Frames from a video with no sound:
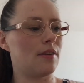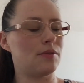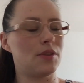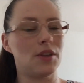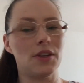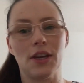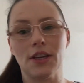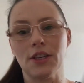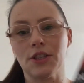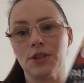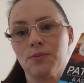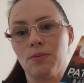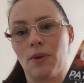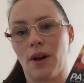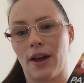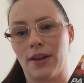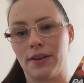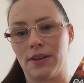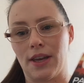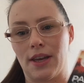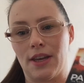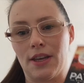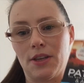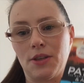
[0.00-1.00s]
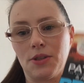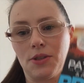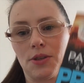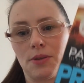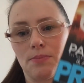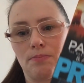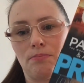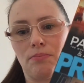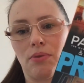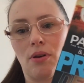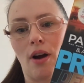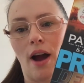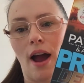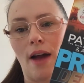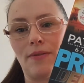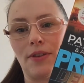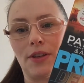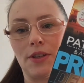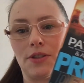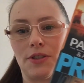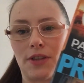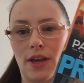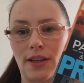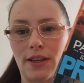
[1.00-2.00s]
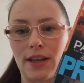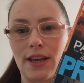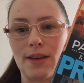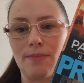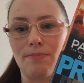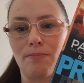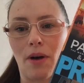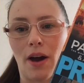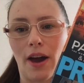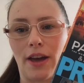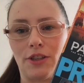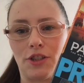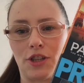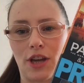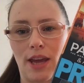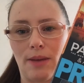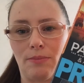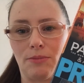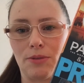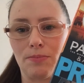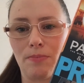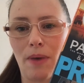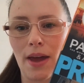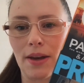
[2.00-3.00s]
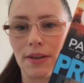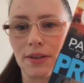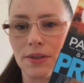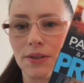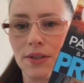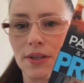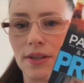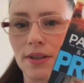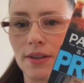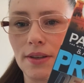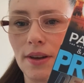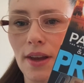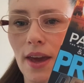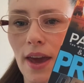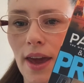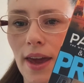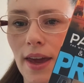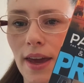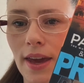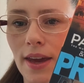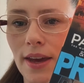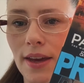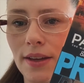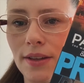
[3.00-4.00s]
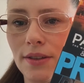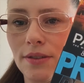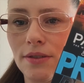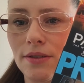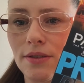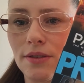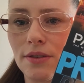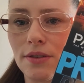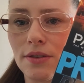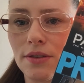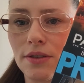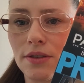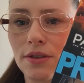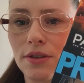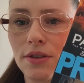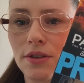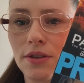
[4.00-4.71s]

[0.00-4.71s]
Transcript: The next one is Private Deli by James Patterson, and